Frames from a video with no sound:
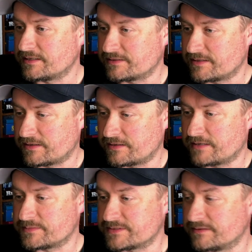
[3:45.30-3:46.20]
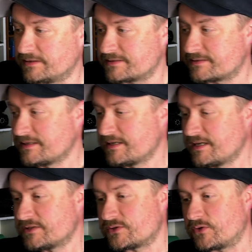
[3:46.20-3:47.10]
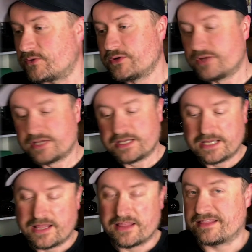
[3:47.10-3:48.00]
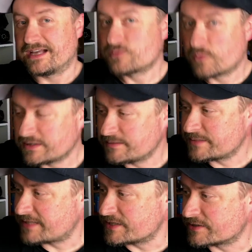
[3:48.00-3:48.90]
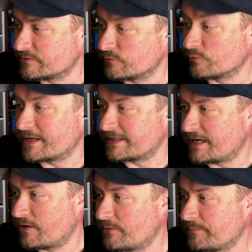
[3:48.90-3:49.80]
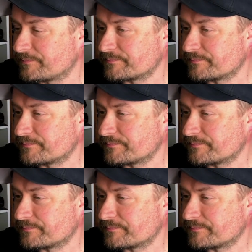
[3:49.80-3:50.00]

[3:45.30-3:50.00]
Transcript: and items in the list. So that's one limitation right now.